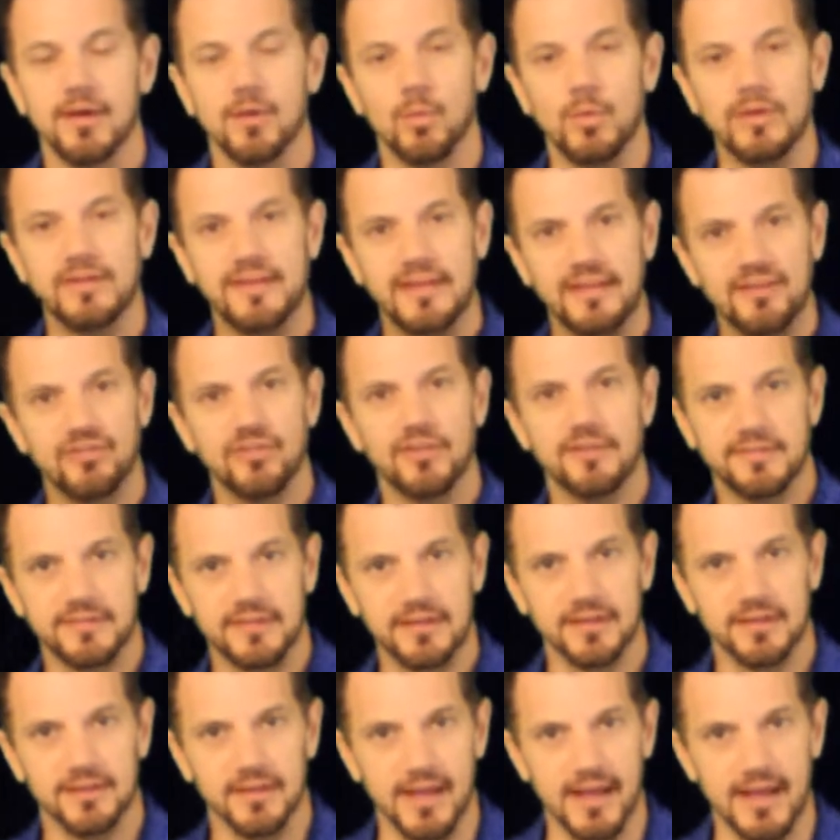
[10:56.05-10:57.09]
We teach this
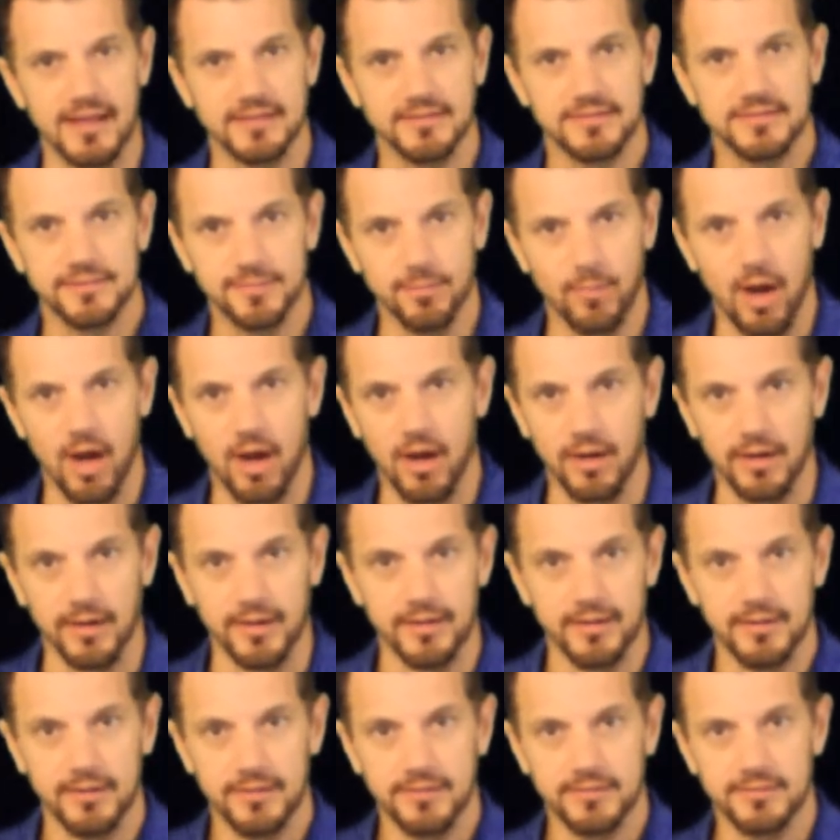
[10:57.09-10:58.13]
in class, smog.
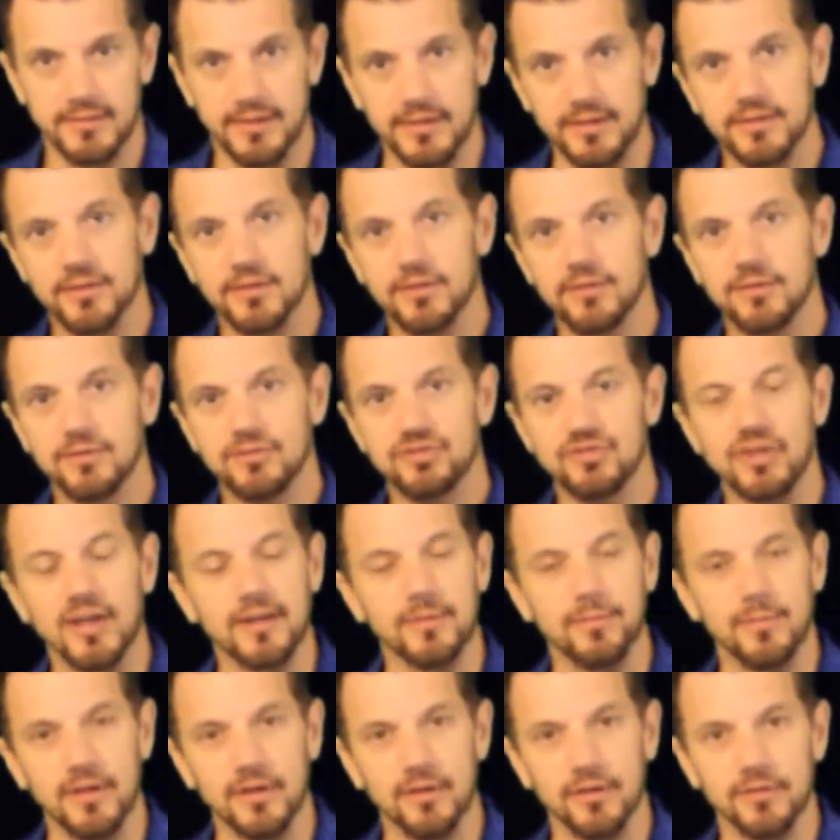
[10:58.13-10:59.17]
Signal,
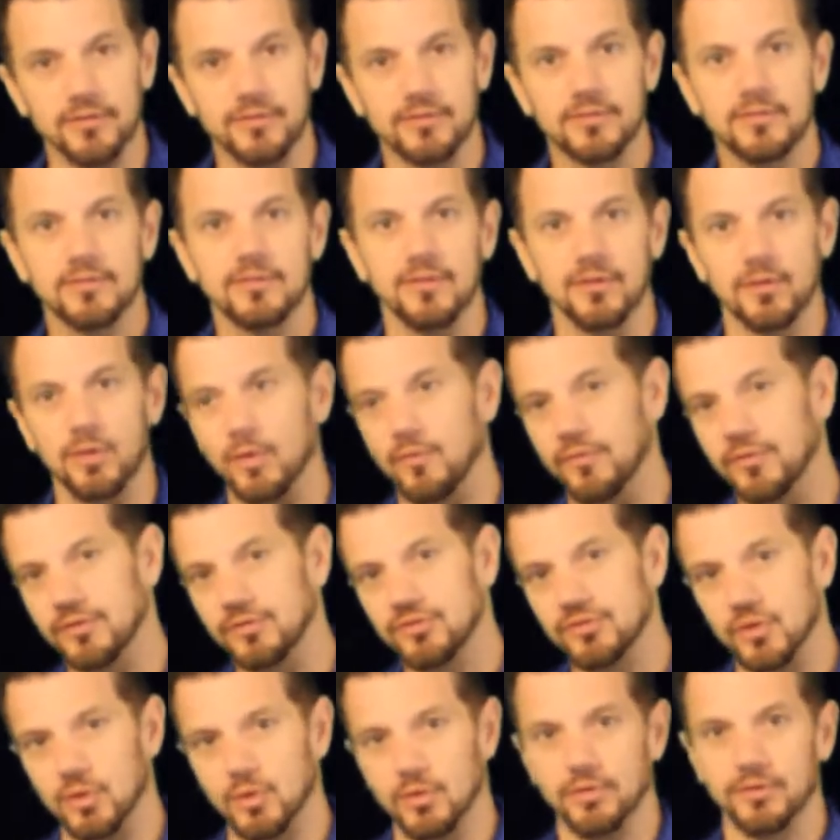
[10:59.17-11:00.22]
check mirrors, look over your
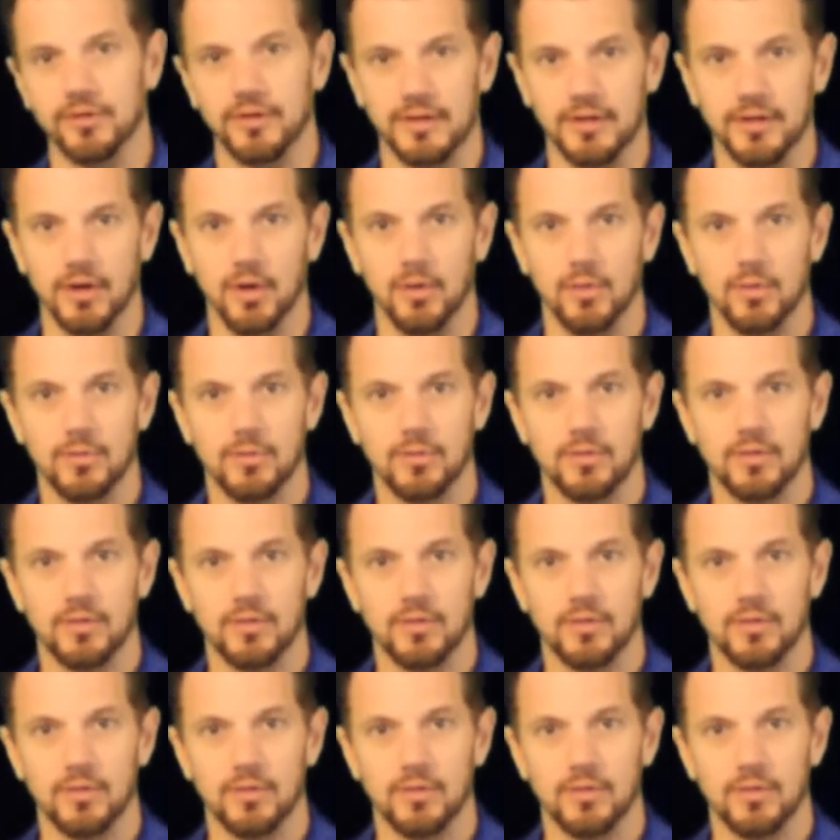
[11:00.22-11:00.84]
shoulder, and go.